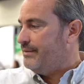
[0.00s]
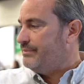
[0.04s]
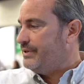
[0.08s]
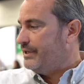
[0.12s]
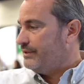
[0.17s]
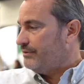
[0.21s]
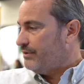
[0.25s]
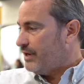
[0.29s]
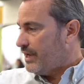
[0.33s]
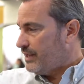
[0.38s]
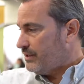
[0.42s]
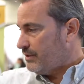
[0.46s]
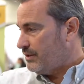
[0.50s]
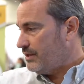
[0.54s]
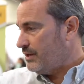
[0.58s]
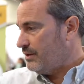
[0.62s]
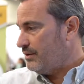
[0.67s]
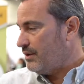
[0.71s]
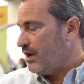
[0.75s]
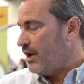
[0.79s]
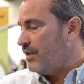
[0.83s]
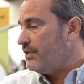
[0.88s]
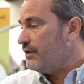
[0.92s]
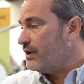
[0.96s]
and
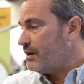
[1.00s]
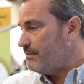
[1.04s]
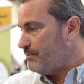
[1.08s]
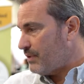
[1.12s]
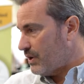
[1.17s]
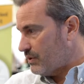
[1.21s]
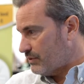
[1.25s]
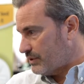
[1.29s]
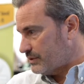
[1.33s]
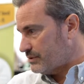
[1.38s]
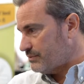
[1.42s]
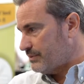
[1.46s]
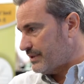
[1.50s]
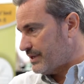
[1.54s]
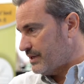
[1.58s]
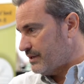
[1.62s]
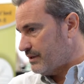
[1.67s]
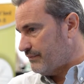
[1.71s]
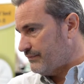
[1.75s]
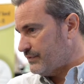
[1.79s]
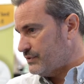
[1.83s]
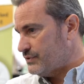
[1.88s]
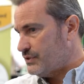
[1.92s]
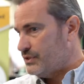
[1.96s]
the other components
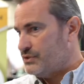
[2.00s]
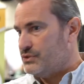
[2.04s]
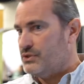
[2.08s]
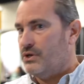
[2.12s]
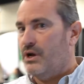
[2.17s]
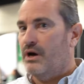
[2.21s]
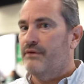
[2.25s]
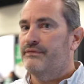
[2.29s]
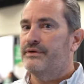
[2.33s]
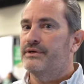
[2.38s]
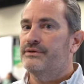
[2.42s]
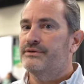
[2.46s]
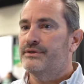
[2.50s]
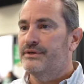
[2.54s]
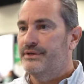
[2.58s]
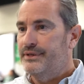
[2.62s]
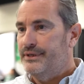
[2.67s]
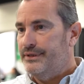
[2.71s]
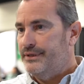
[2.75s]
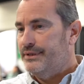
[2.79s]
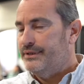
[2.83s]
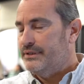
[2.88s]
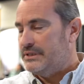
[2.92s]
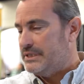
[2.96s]
within a physician office.
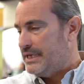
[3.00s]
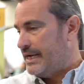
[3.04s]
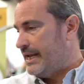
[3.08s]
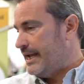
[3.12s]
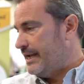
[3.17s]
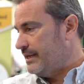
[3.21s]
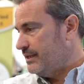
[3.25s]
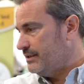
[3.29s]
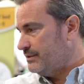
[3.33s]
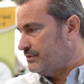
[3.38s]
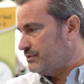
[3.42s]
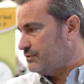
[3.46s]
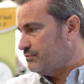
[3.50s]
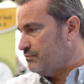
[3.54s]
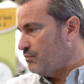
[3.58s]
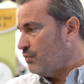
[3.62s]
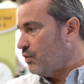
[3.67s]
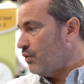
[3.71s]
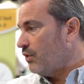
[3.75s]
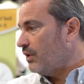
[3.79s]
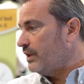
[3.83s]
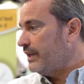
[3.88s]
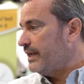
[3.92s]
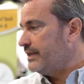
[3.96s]
Today is
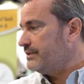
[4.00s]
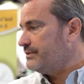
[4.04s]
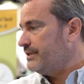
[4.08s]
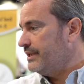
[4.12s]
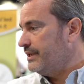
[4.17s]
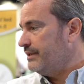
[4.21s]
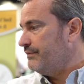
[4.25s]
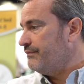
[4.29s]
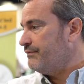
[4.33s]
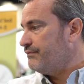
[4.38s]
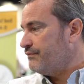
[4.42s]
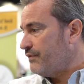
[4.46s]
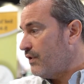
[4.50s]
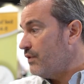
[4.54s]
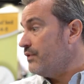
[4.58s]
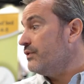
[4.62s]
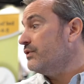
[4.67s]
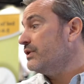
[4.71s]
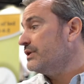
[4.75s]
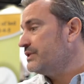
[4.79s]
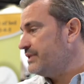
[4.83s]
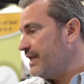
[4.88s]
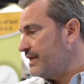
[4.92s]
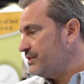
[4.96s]
more or less a
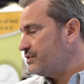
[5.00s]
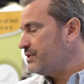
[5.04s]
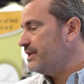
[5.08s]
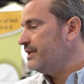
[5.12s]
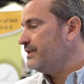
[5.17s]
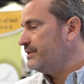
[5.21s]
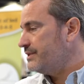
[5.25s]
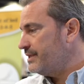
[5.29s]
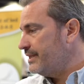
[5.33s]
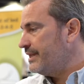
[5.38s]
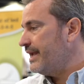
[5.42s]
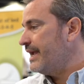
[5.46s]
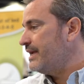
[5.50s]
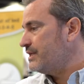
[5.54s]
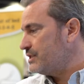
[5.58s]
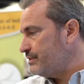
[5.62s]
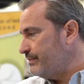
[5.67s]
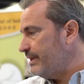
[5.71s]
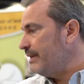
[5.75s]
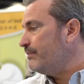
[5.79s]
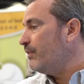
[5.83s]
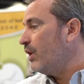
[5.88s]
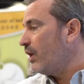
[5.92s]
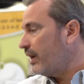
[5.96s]
further extension into the
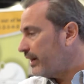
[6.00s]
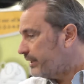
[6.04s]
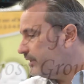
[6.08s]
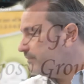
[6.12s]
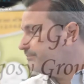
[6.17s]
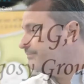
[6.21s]
HME market.